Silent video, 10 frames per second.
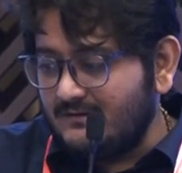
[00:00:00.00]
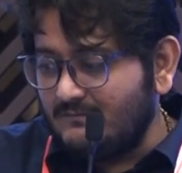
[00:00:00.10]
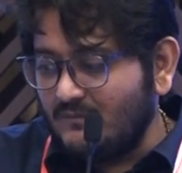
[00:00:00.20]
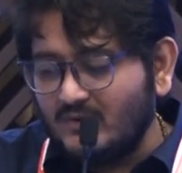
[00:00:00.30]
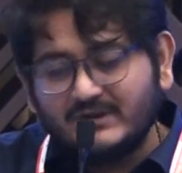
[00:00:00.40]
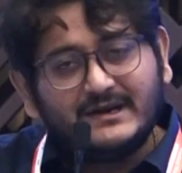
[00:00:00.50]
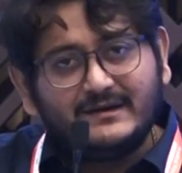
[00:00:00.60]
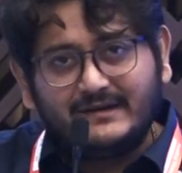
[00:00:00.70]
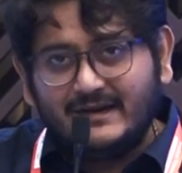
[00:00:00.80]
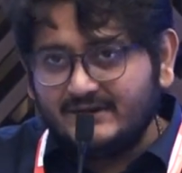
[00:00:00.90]
more
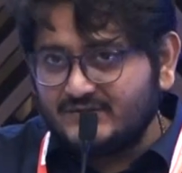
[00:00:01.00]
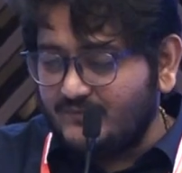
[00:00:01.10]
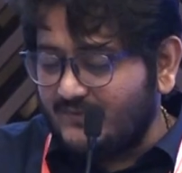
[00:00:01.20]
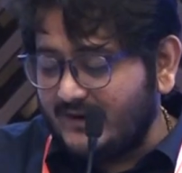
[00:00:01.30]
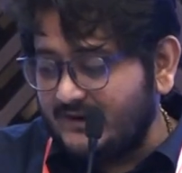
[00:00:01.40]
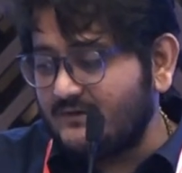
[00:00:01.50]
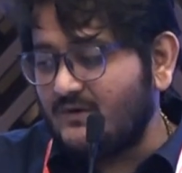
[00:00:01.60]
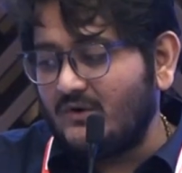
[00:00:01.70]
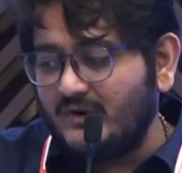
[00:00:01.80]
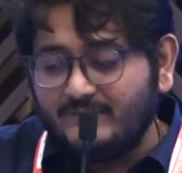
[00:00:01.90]
than 10:5
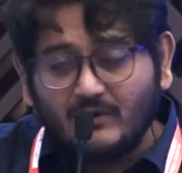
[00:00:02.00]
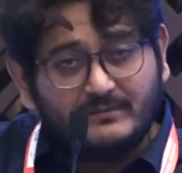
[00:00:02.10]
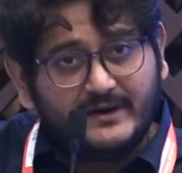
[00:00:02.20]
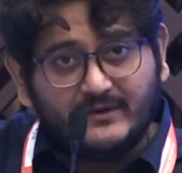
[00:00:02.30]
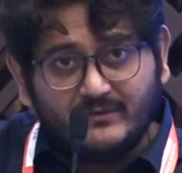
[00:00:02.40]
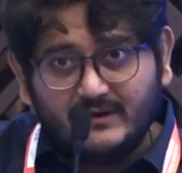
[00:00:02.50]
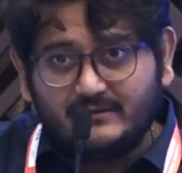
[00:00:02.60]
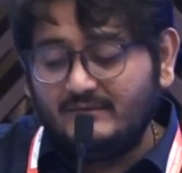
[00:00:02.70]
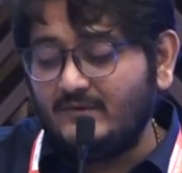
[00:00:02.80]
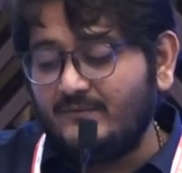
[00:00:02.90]
colony forming
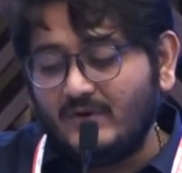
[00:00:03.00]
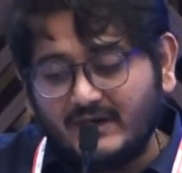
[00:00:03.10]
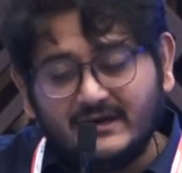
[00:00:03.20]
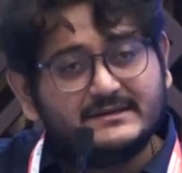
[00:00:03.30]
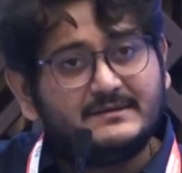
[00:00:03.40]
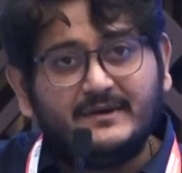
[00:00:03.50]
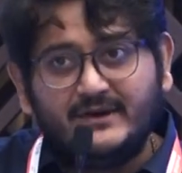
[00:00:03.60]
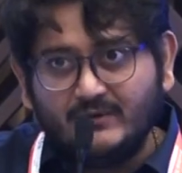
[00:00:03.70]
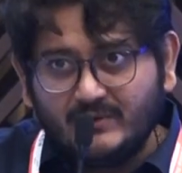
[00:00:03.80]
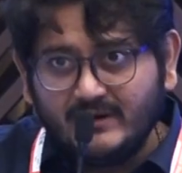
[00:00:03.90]
unit of organism in
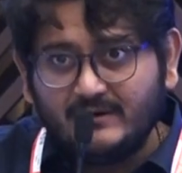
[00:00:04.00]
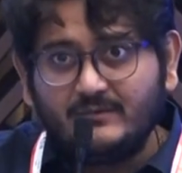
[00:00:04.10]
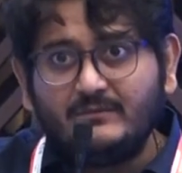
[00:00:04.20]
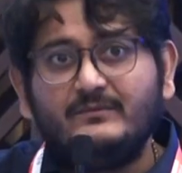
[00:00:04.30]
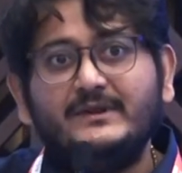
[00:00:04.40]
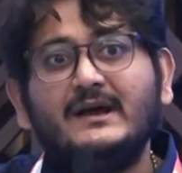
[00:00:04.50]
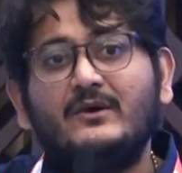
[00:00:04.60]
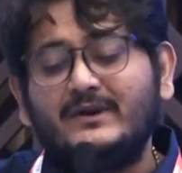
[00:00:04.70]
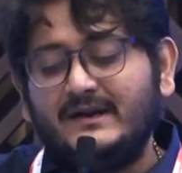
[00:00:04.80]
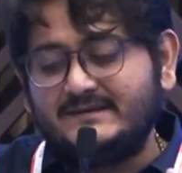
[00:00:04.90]
urine
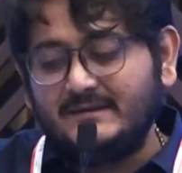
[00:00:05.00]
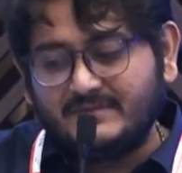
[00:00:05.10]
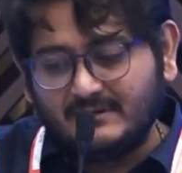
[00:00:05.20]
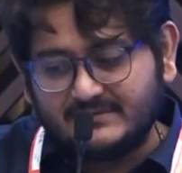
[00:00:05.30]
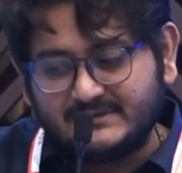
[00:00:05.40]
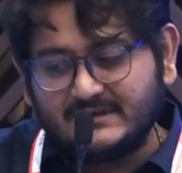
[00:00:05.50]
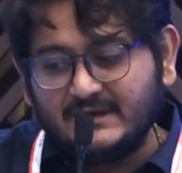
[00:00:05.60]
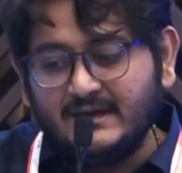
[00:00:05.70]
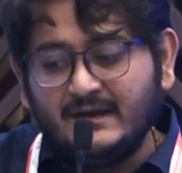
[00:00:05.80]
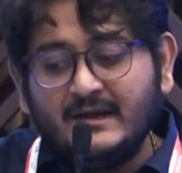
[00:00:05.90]
without any symptoms.
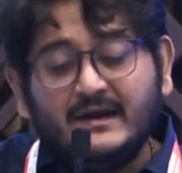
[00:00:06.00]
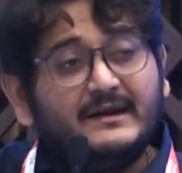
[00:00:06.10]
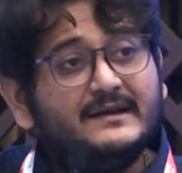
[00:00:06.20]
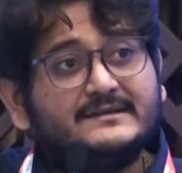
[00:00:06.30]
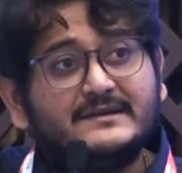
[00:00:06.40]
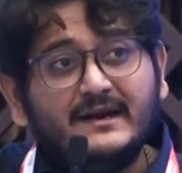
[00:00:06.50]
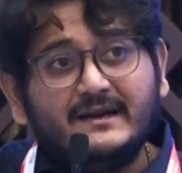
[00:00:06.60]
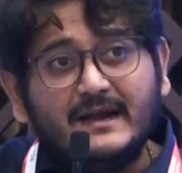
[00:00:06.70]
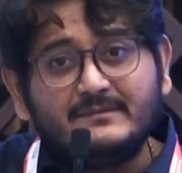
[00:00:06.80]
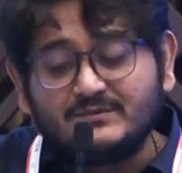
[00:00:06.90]
It is 3
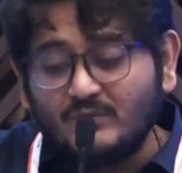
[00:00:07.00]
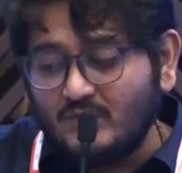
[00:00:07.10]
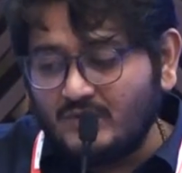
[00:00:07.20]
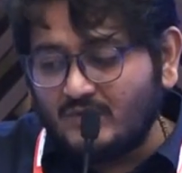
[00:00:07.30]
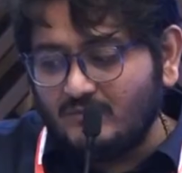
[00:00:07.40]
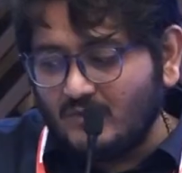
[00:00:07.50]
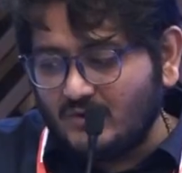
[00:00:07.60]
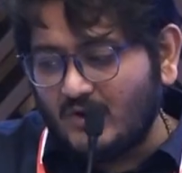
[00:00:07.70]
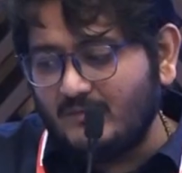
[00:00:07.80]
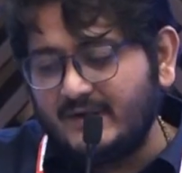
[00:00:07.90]
times more
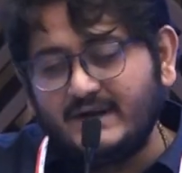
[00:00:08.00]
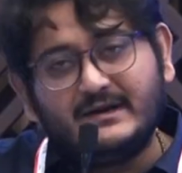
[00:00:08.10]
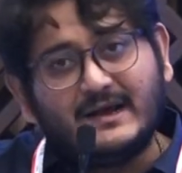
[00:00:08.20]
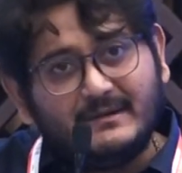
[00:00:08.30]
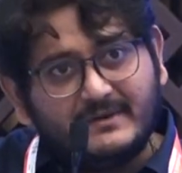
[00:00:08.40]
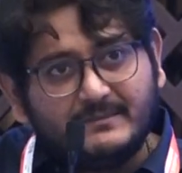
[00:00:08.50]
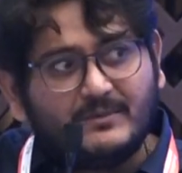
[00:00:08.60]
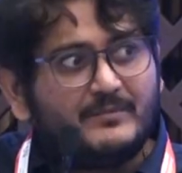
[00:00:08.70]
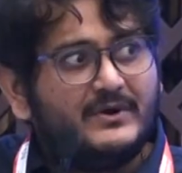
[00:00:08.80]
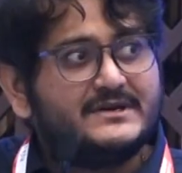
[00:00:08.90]
common in diabetic
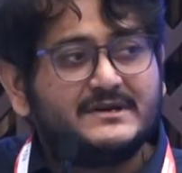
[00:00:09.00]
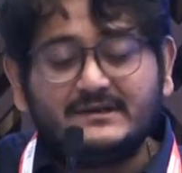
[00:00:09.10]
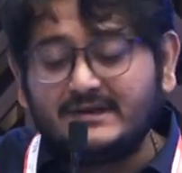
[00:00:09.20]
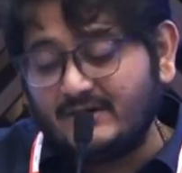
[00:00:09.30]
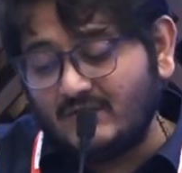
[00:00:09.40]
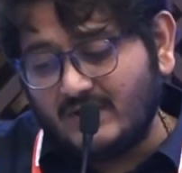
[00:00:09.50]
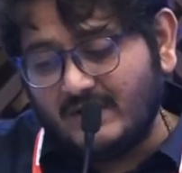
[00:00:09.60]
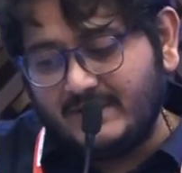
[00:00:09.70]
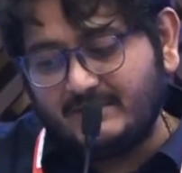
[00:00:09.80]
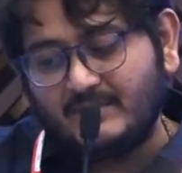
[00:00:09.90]
population than
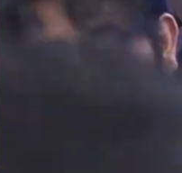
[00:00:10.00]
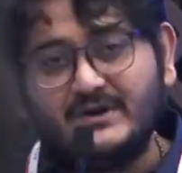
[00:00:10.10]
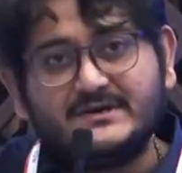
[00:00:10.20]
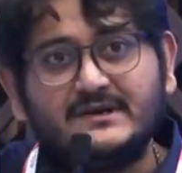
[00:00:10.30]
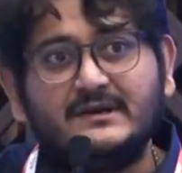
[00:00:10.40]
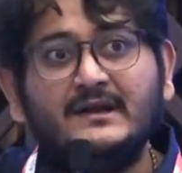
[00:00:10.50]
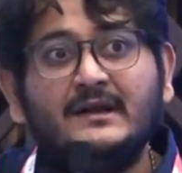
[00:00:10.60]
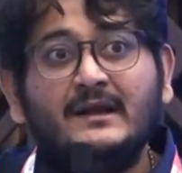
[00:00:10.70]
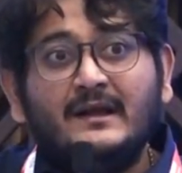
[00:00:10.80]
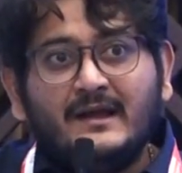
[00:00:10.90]
non-diabetic population.
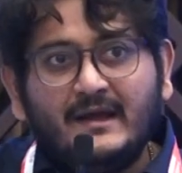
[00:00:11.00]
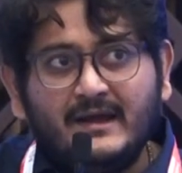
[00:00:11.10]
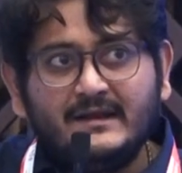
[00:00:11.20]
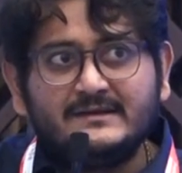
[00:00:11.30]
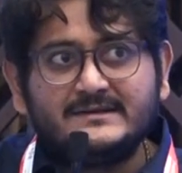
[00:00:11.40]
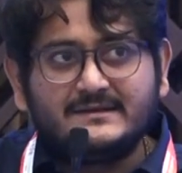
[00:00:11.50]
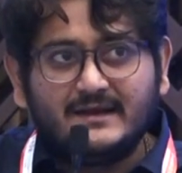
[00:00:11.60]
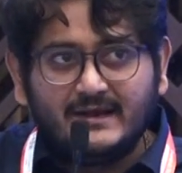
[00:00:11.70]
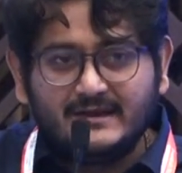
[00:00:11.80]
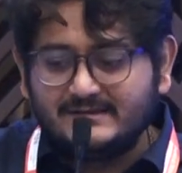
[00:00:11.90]
Hence,
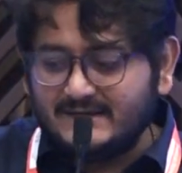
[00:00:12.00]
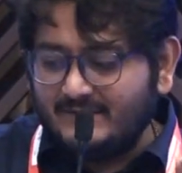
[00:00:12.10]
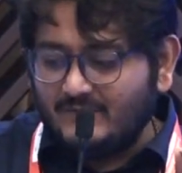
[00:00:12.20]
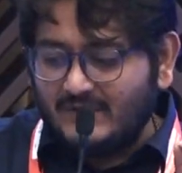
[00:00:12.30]
I would